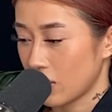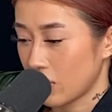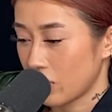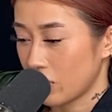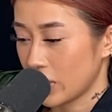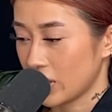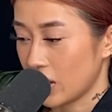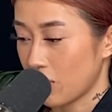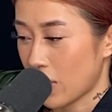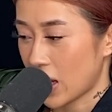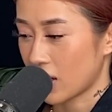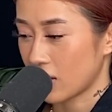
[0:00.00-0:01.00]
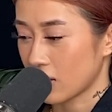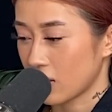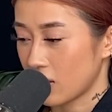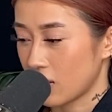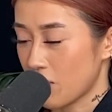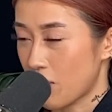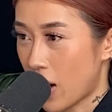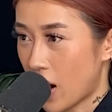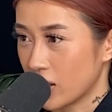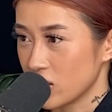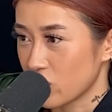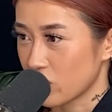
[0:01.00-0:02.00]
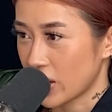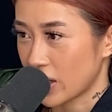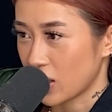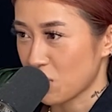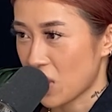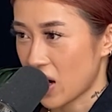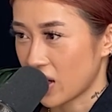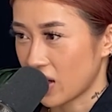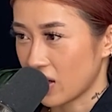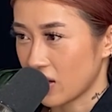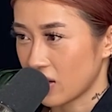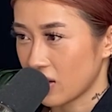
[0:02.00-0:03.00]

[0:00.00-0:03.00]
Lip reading: really make bonds with anybody.